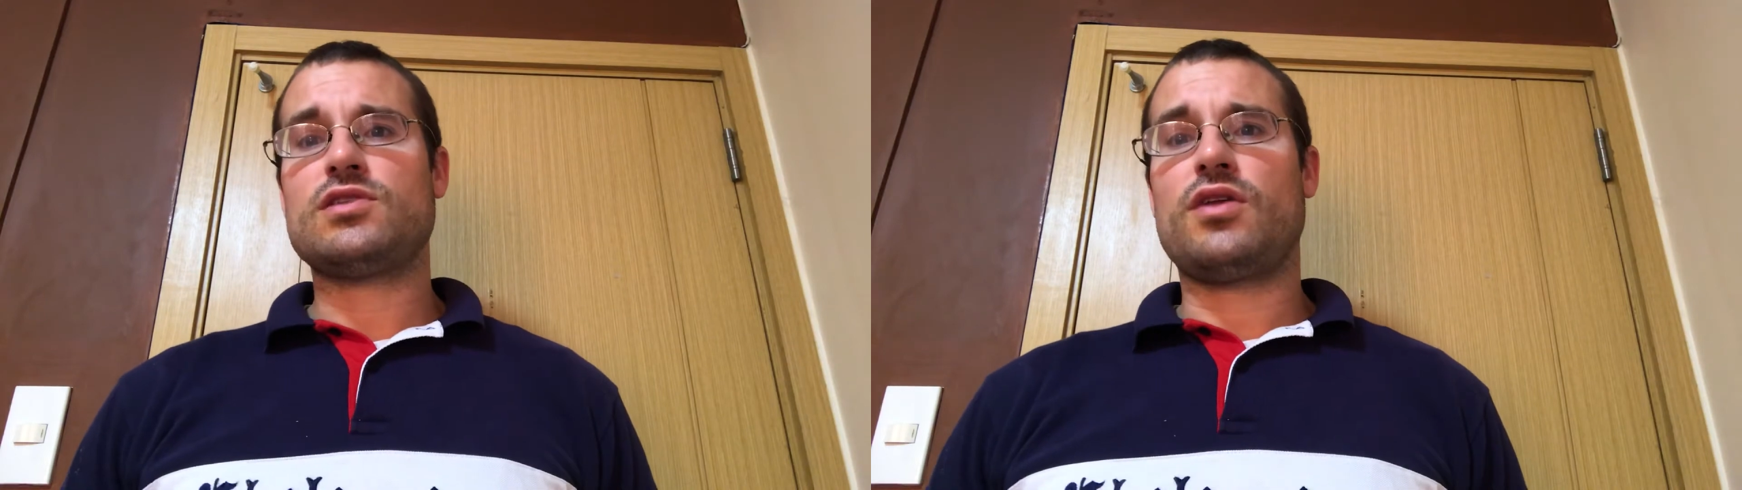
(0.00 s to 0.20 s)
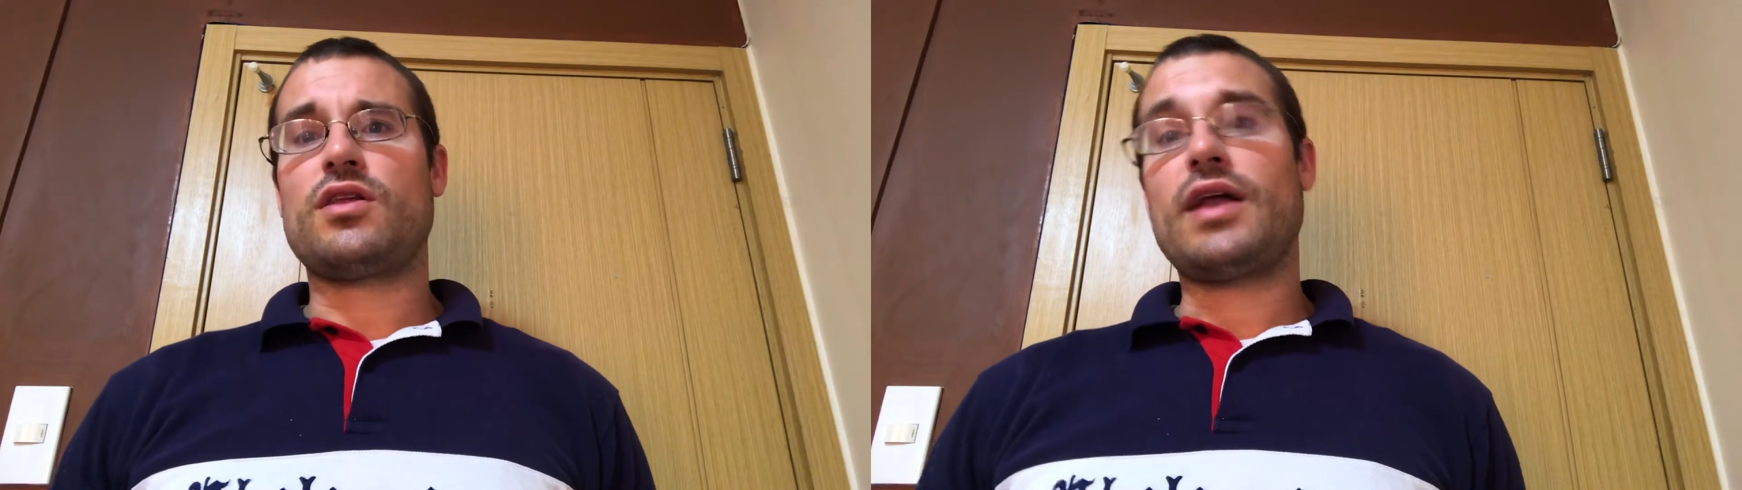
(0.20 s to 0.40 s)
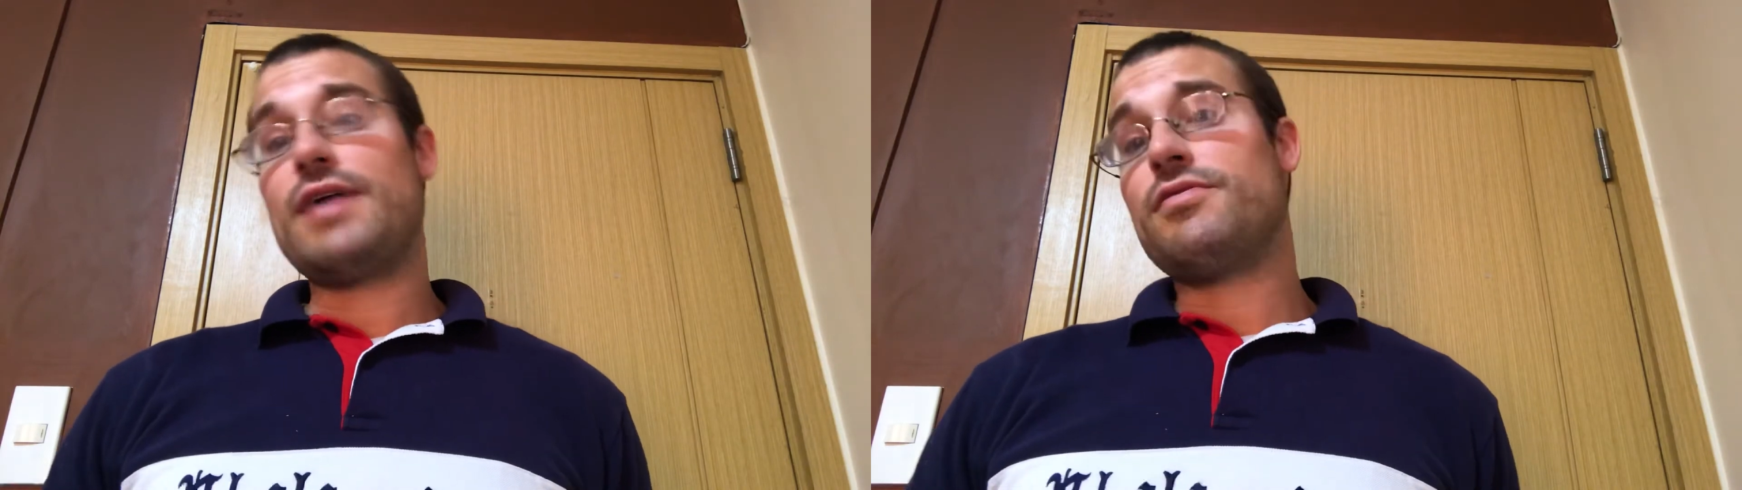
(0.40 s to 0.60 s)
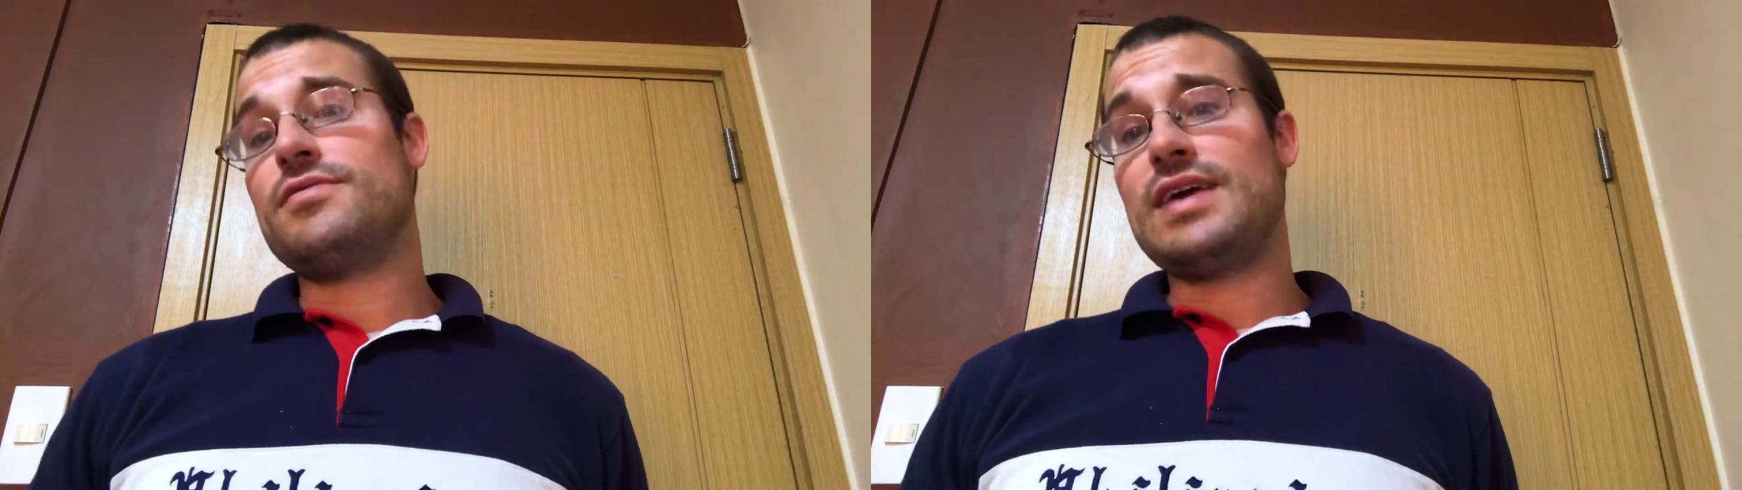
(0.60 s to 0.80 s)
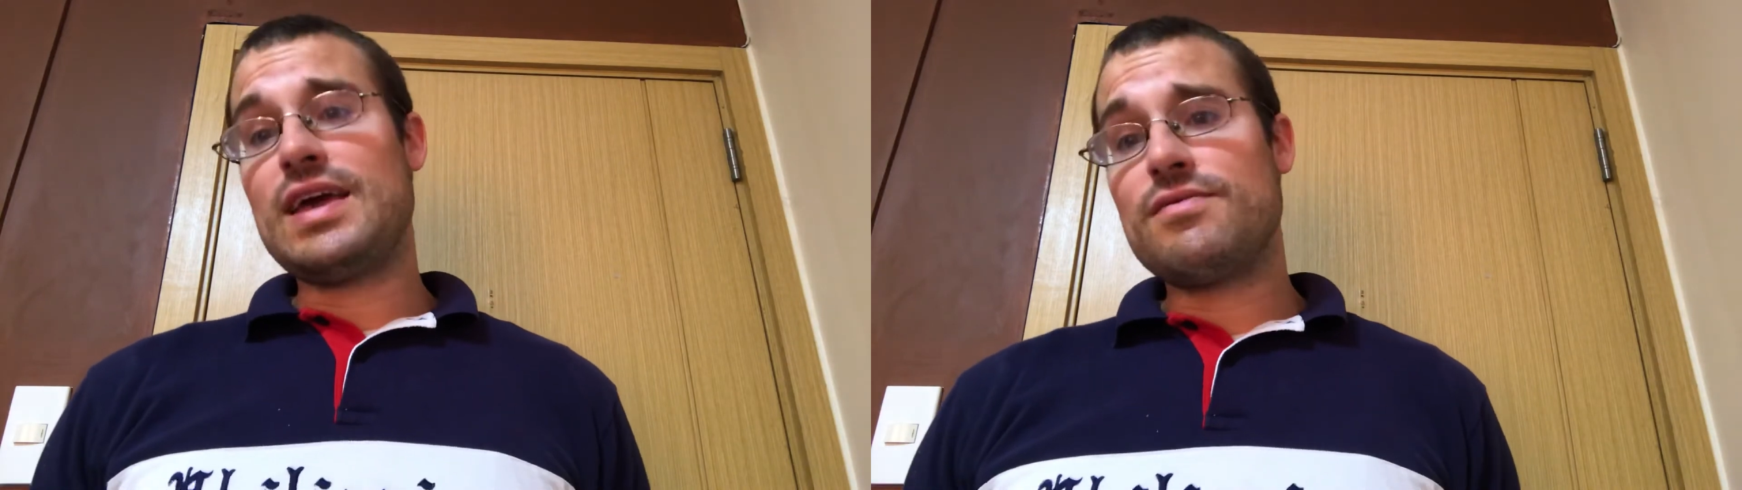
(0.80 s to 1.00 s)
on the life of
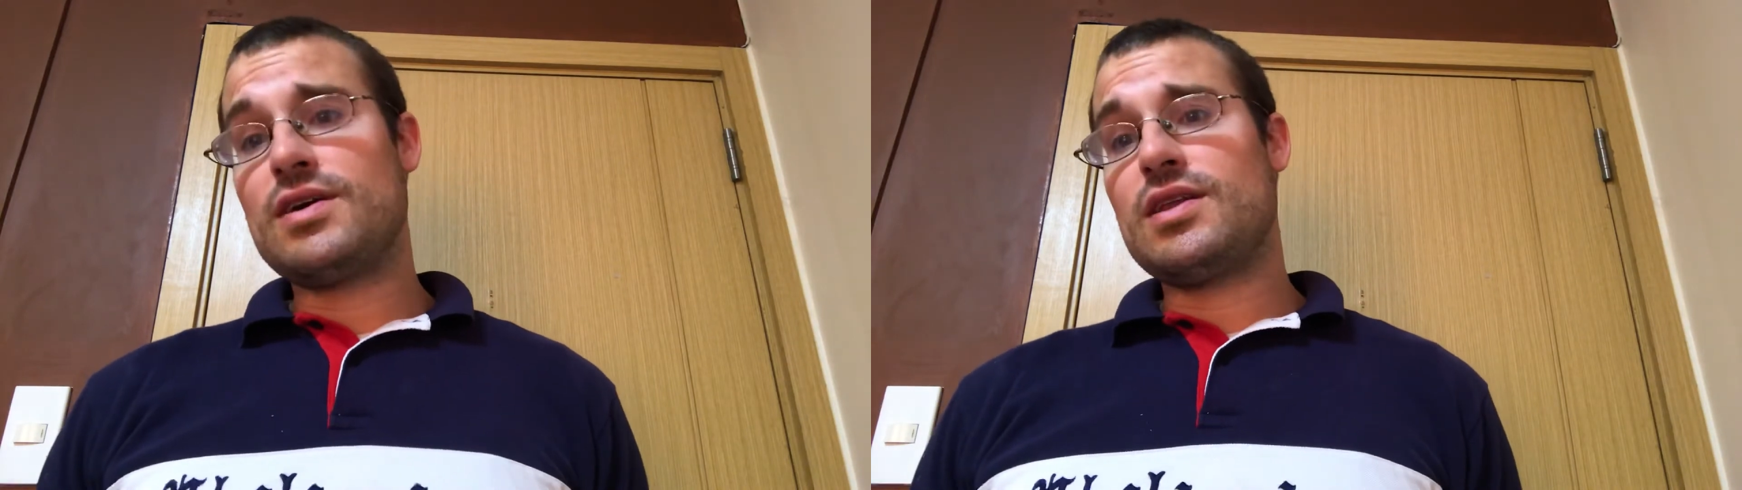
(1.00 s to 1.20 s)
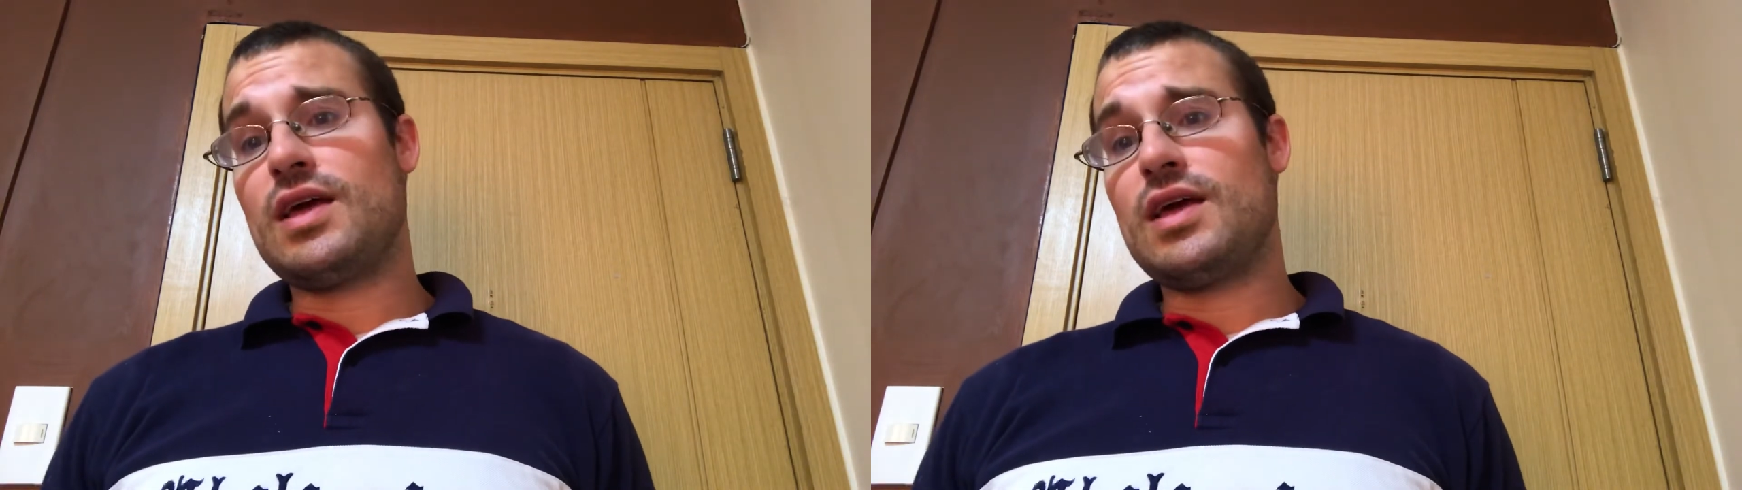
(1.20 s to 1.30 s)
David